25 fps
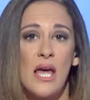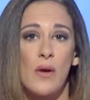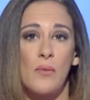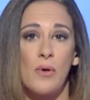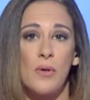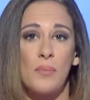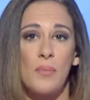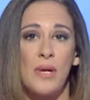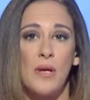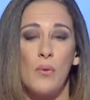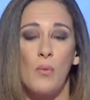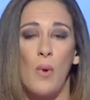
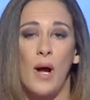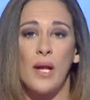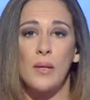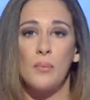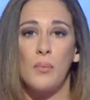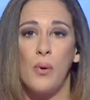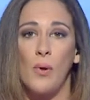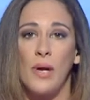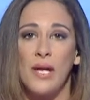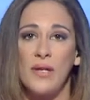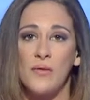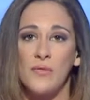would be
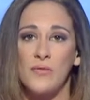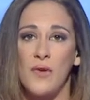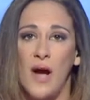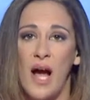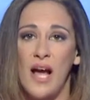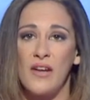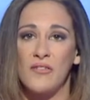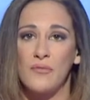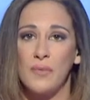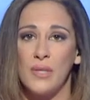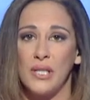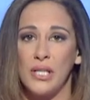
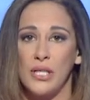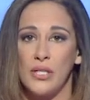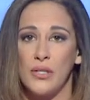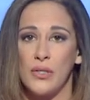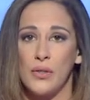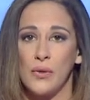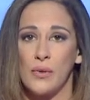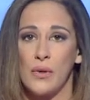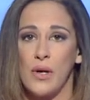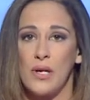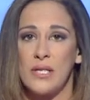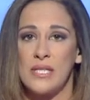1.5 million
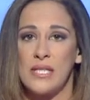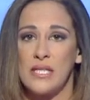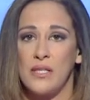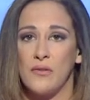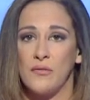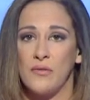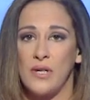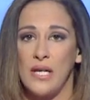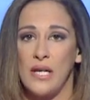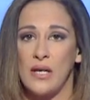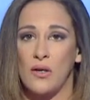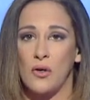euros in a
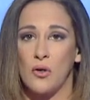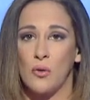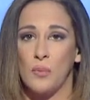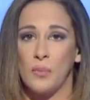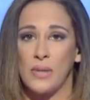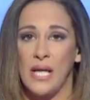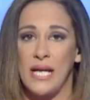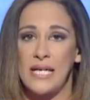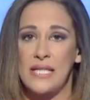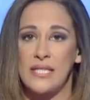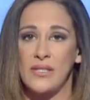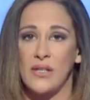vehicle
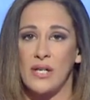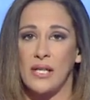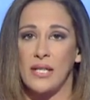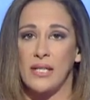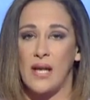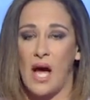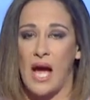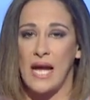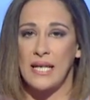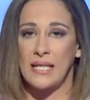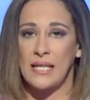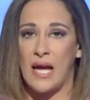placed on a
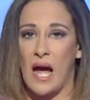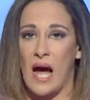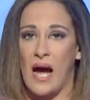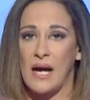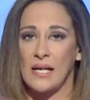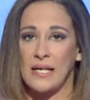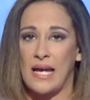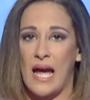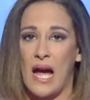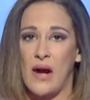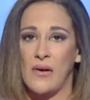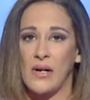nine-car
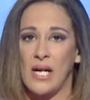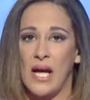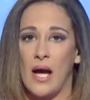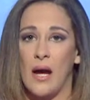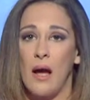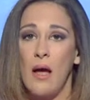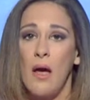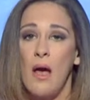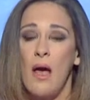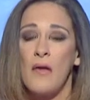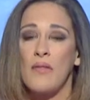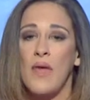carrier
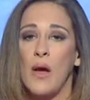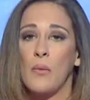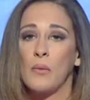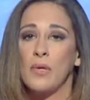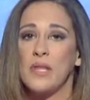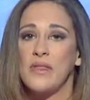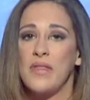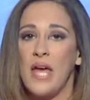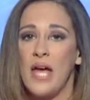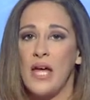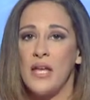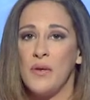that
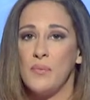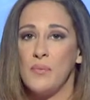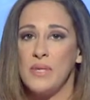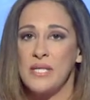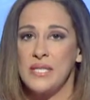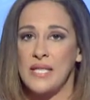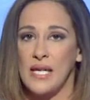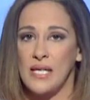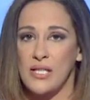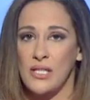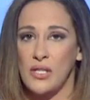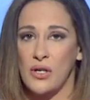would then be
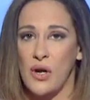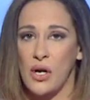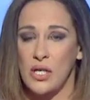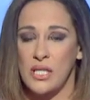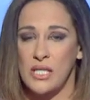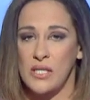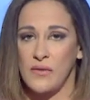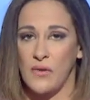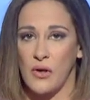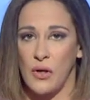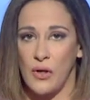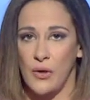sent to
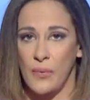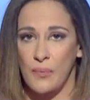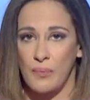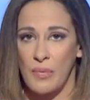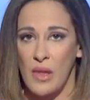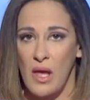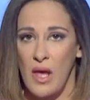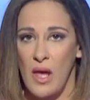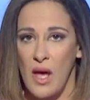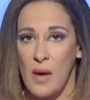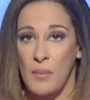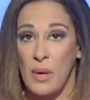Kosovo.
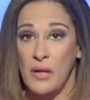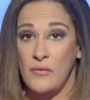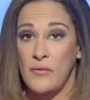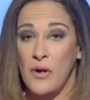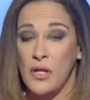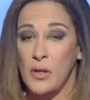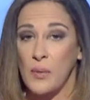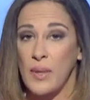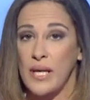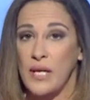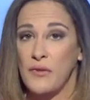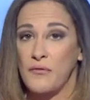But
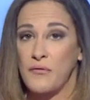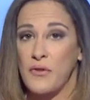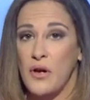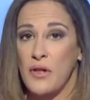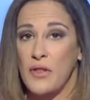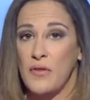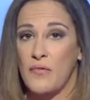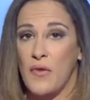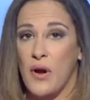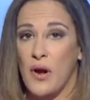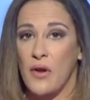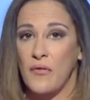following a
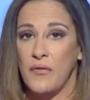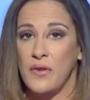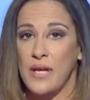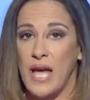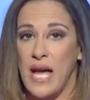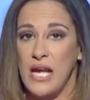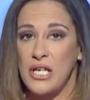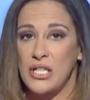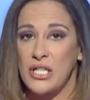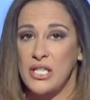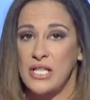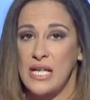further
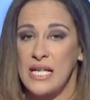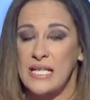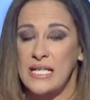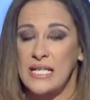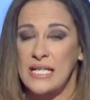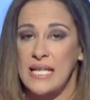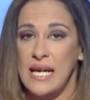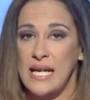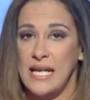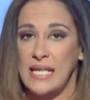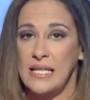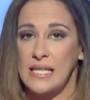verification, a
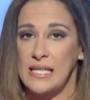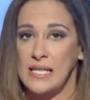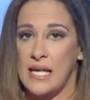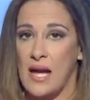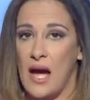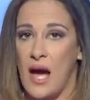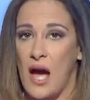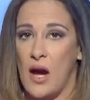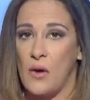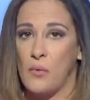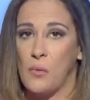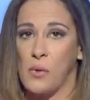second
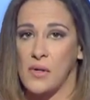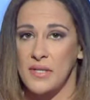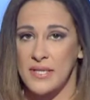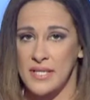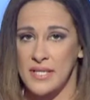car was